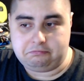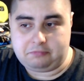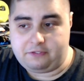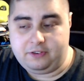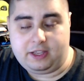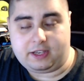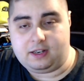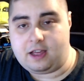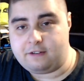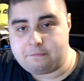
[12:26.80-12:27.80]
I feel like a
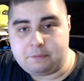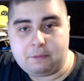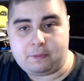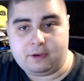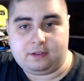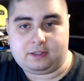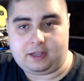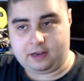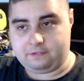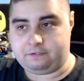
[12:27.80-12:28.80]
lot of people
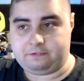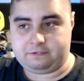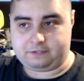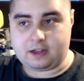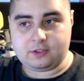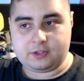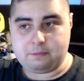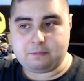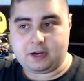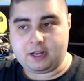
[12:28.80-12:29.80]
kind of found
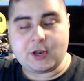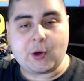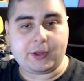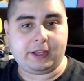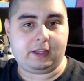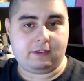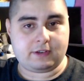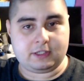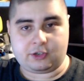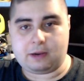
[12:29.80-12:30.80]
him annoying,
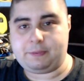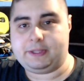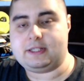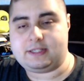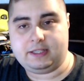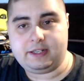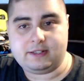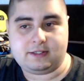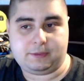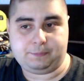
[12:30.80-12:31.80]
even dropping the
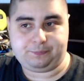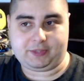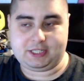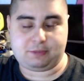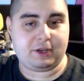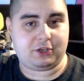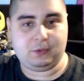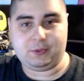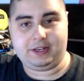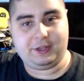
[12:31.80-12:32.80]
series,
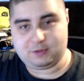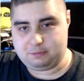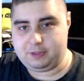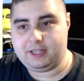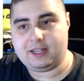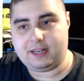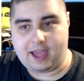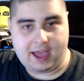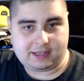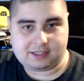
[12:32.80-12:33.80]
especially when he was being an
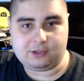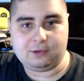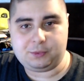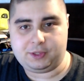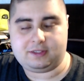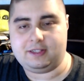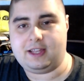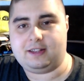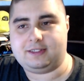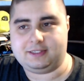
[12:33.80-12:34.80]
asshole with
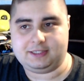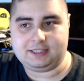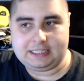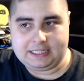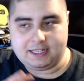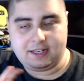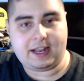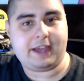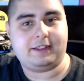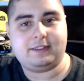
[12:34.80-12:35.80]
that
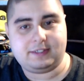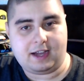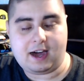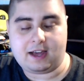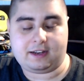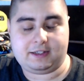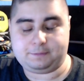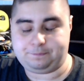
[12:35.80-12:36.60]
night arc.